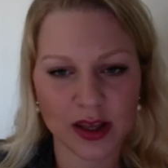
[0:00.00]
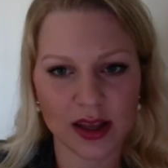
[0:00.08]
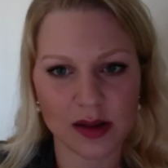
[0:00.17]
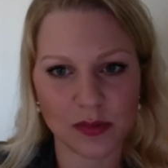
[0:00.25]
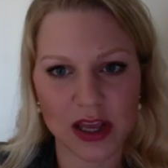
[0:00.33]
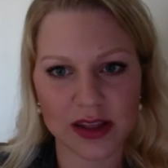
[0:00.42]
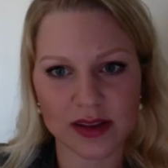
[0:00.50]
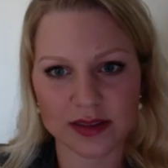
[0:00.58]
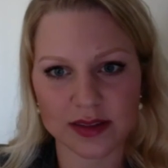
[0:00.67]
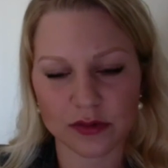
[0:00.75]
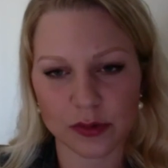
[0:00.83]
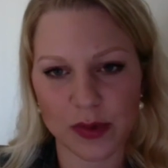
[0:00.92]
and make this
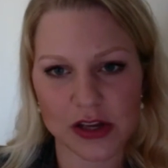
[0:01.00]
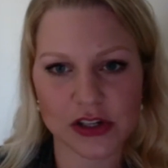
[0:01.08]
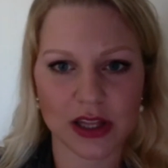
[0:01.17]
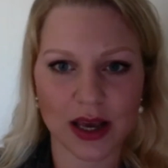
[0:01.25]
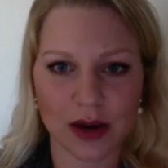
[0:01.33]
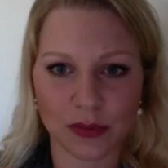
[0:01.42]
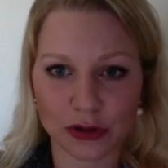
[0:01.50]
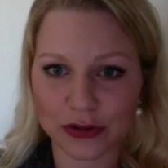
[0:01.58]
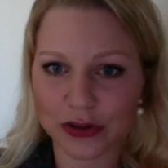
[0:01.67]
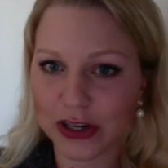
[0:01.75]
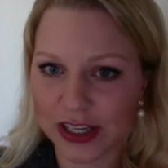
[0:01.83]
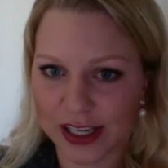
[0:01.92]
information that we're
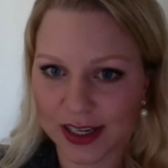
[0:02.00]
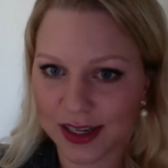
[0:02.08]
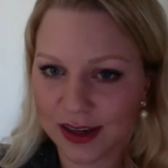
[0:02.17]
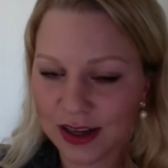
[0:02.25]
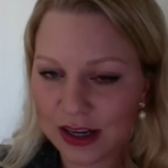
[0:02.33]
learning